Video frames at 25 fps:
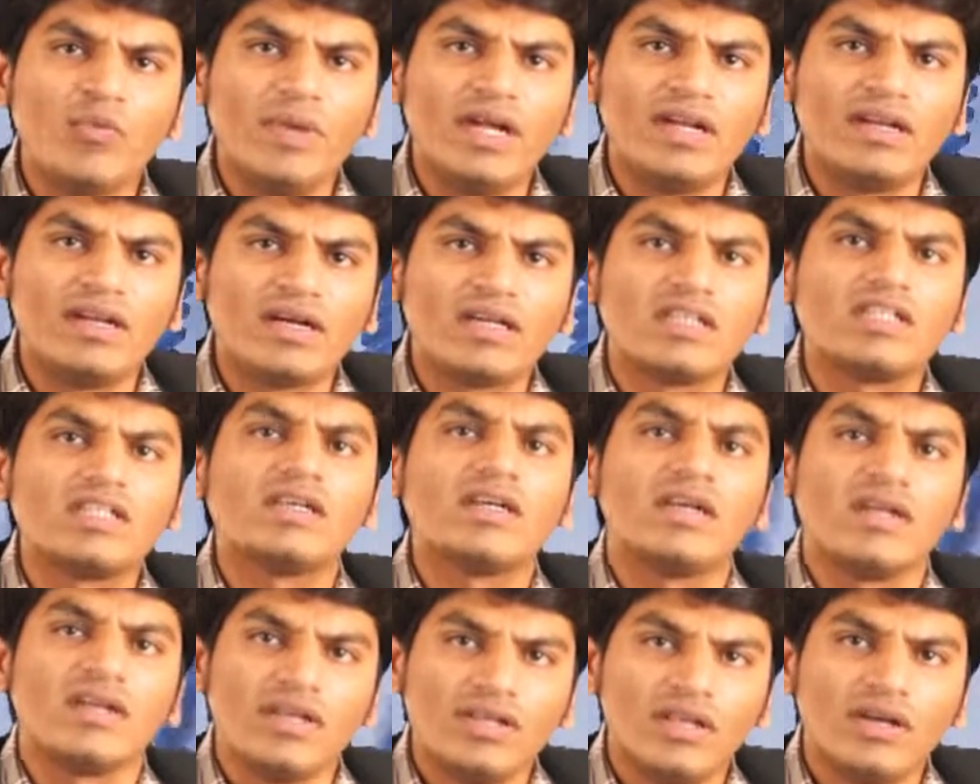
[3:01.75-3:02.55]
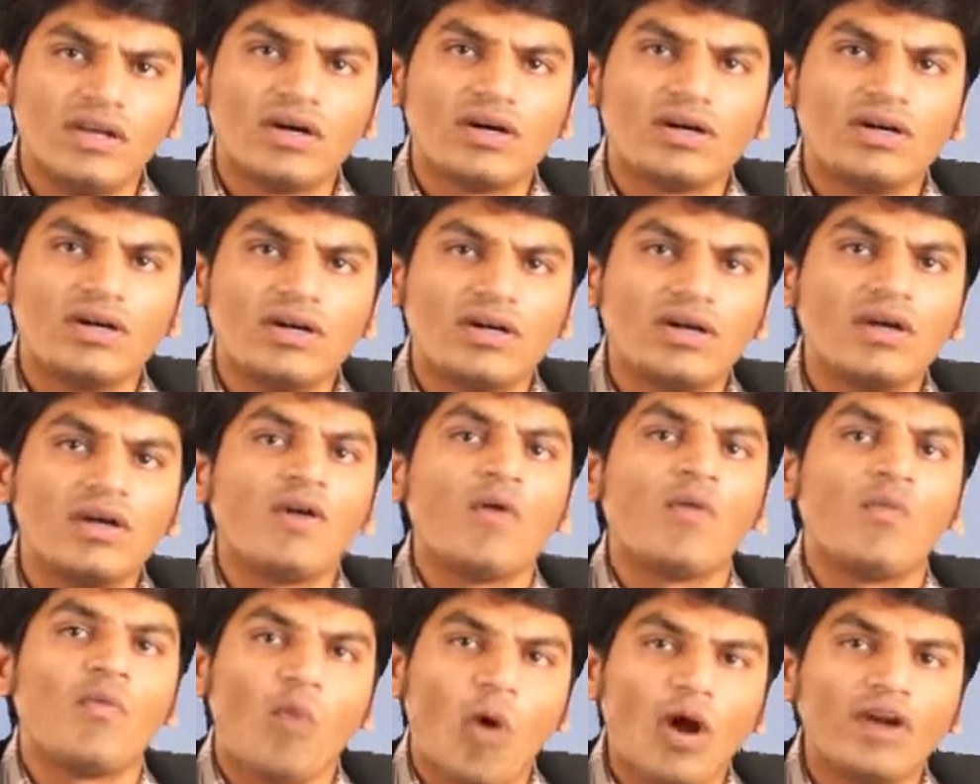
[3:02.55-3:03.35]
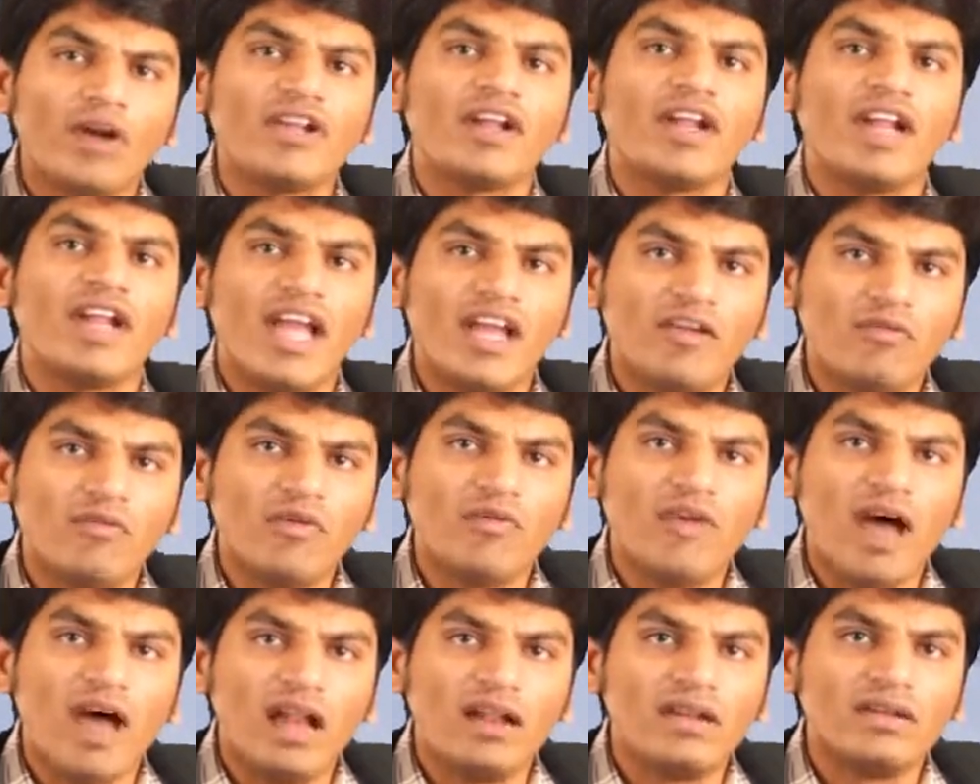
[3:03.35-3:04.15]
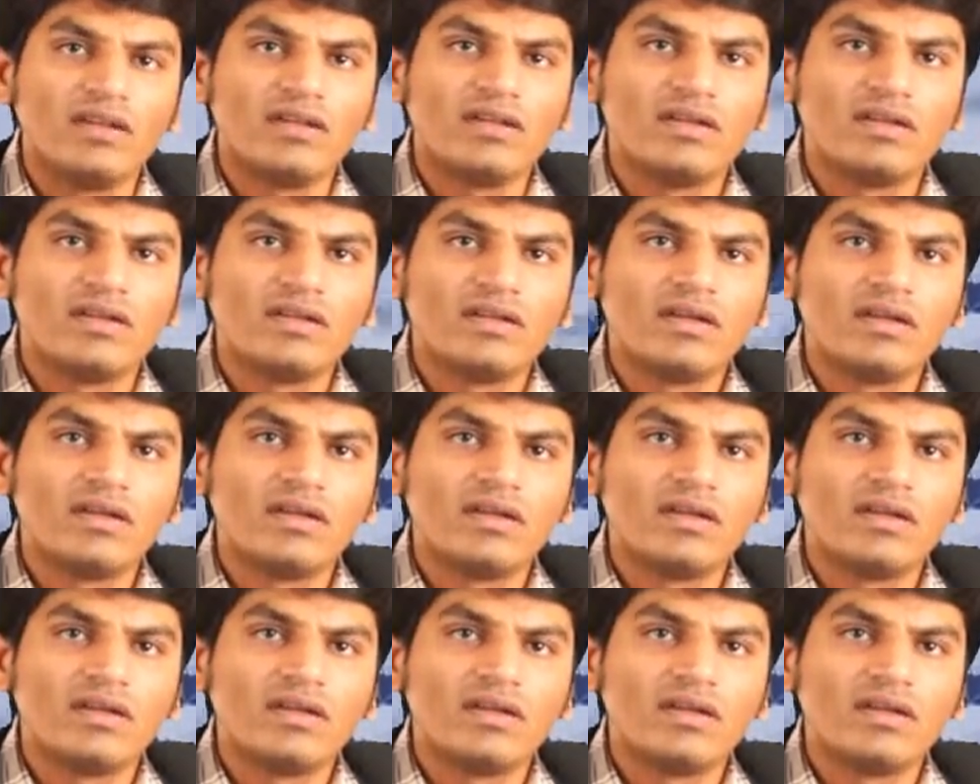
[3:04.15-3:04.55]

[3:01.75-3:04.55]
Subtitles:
meters year water equivalent.